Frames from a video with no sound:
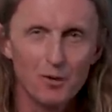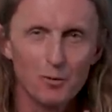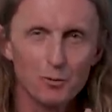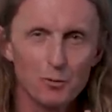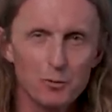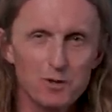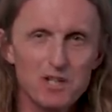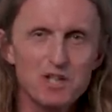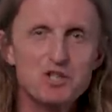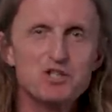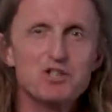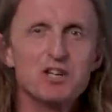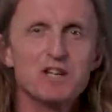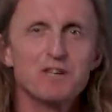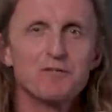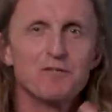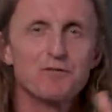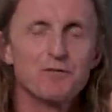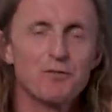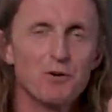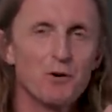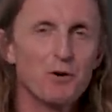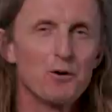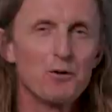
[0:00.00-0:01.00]
reaching
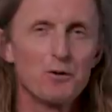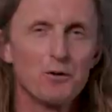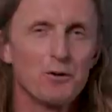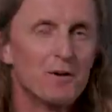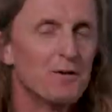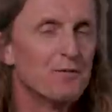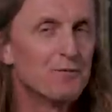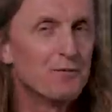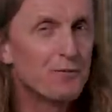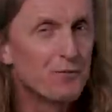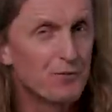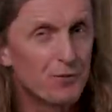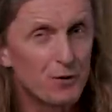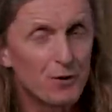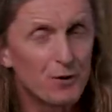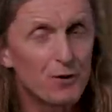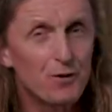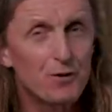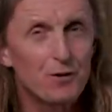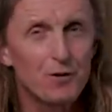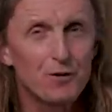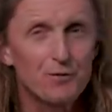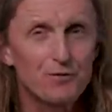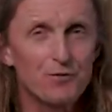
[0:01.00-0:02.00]
further and
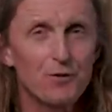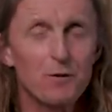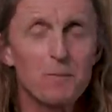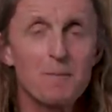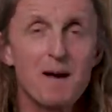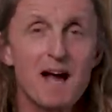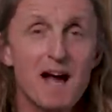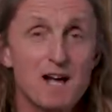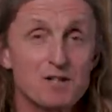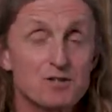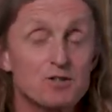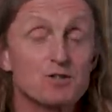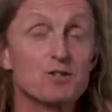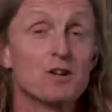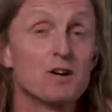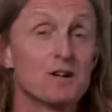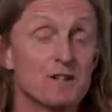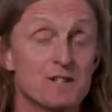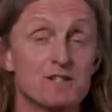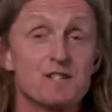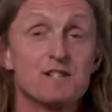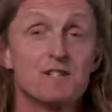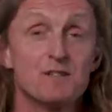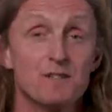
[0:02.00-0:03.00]
further for Mastodon
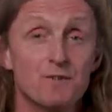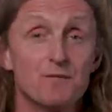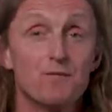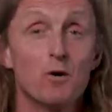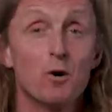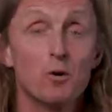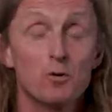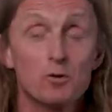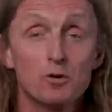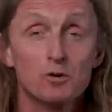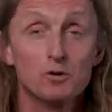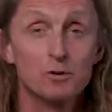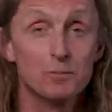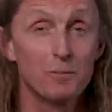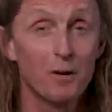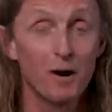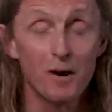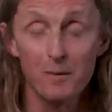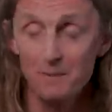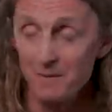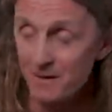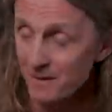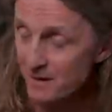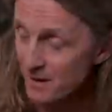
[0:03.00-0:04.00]
is in the vocal
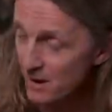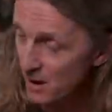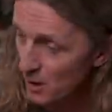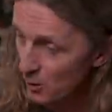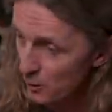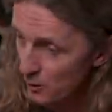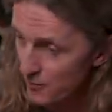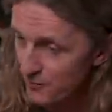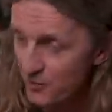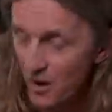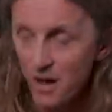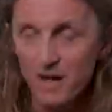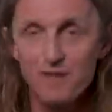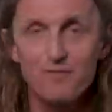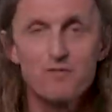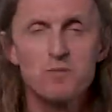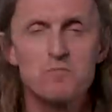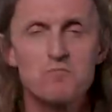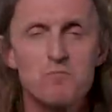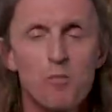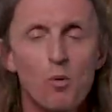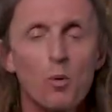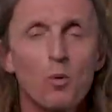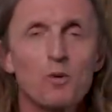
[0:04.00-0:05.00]
department. We've got
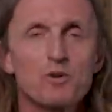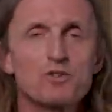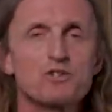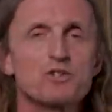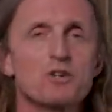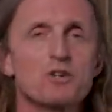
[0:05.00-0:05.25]
even more